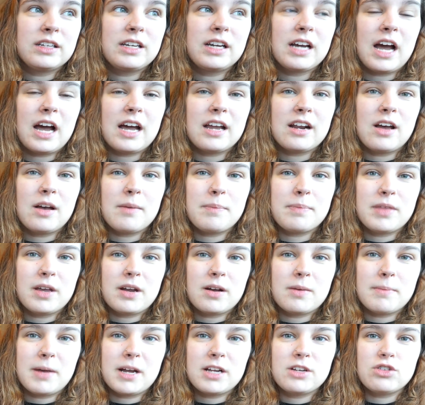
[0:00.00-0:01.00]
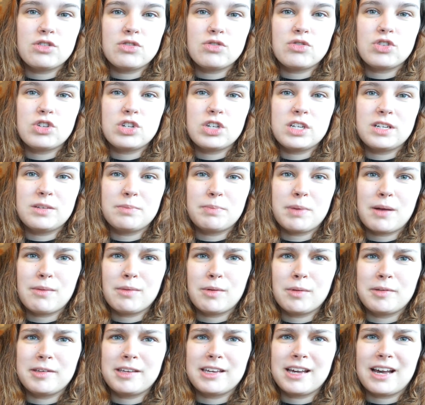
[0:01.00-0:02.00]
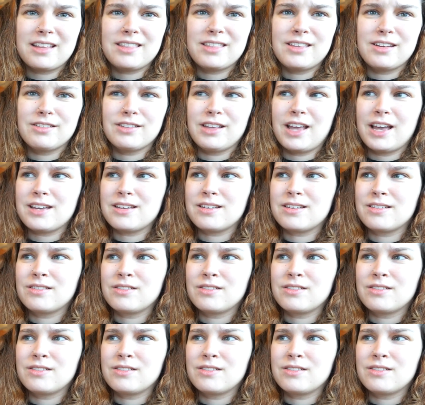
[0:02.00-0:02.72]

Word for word: got up there. Mind you, she probably got there like